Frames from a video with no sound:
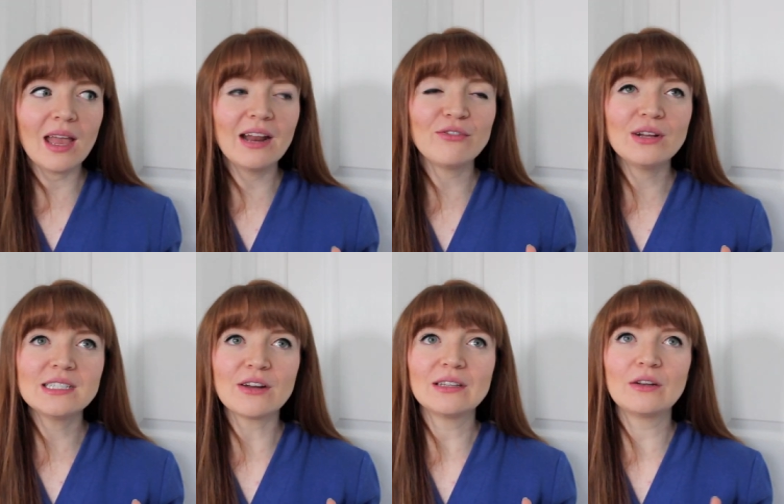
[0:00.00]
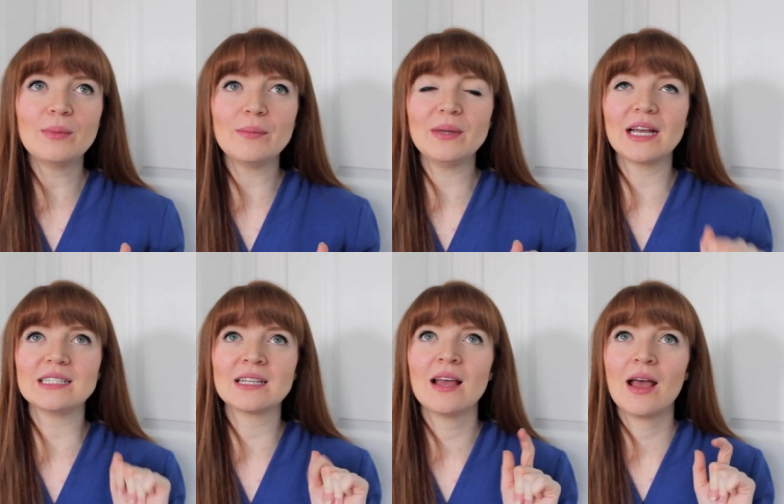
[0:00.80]
and I freaked out a little bit
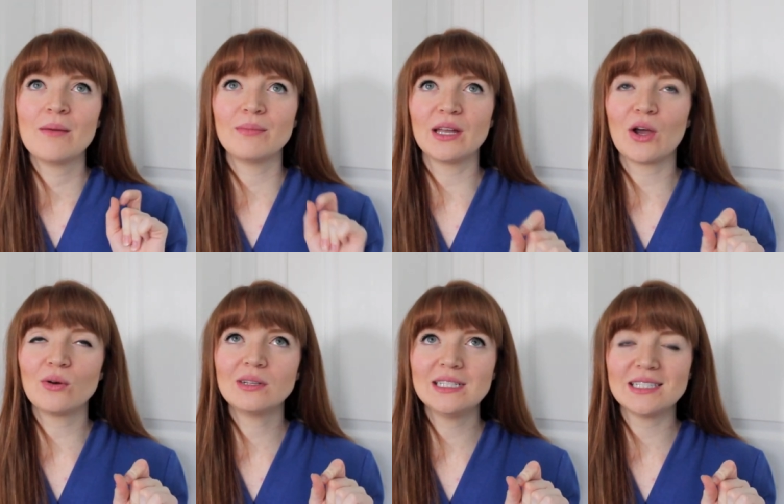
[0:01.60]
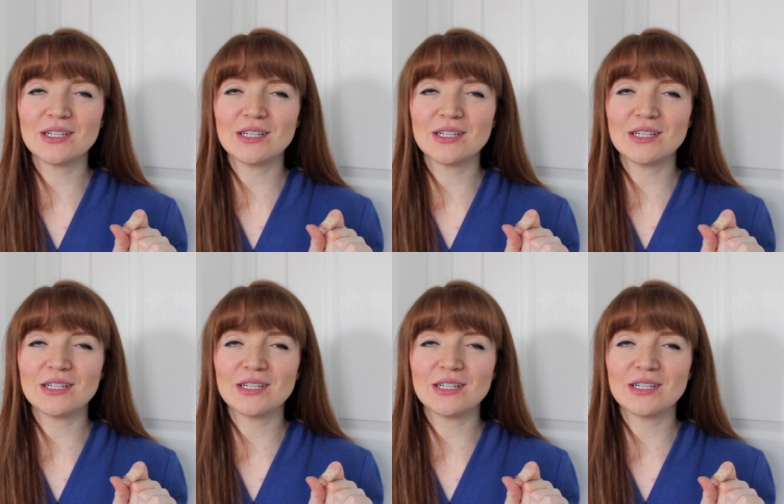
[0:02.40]
because my Caudalie